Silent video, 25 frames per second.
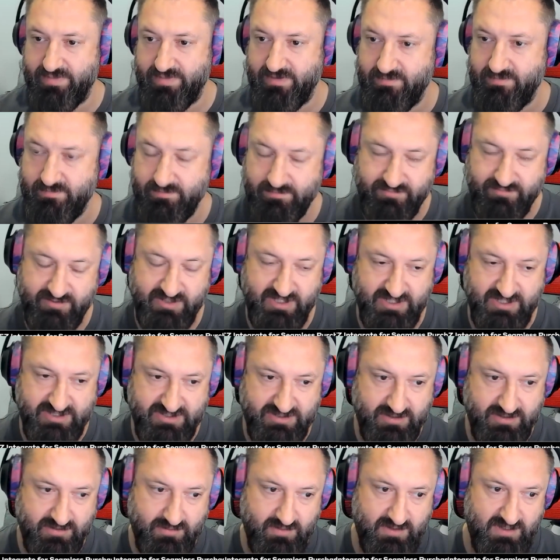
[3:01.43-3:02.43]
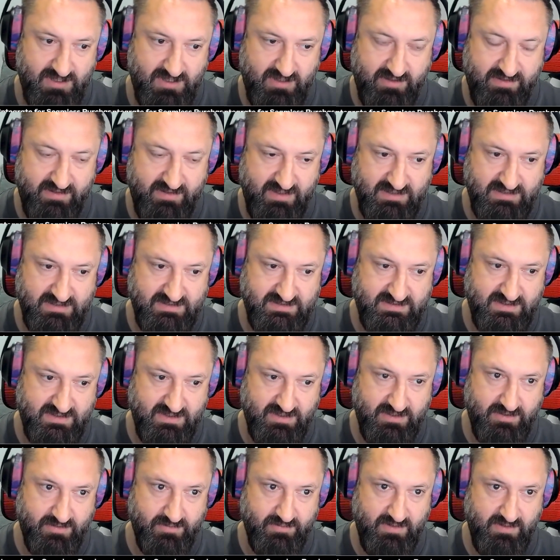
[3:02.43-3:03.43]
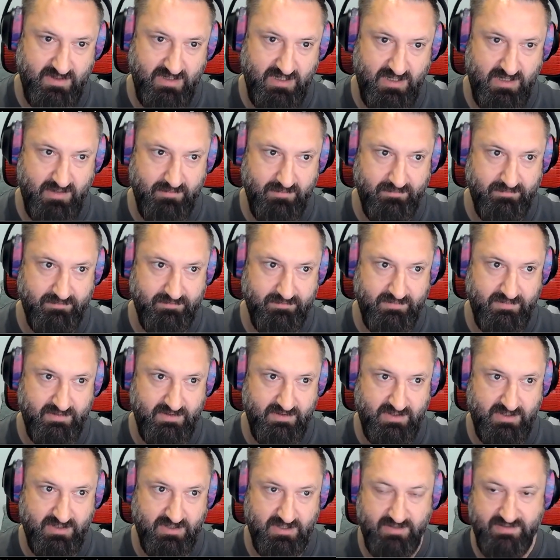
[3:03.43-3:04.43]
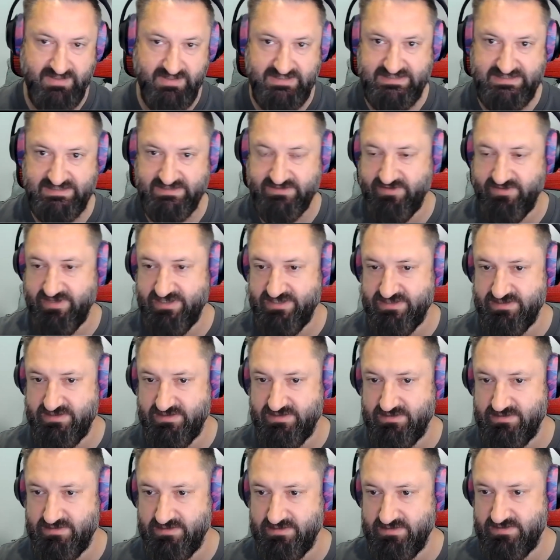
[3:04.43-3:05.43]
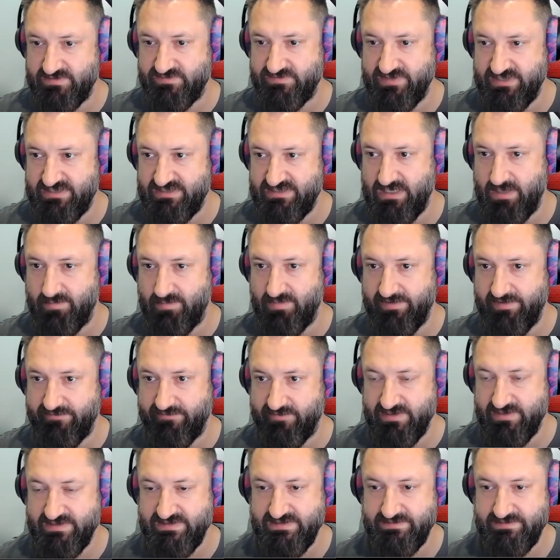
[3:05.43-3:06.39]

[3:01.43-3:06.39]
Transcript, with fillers: up production on quite a lot of things, so. This integration is really timely for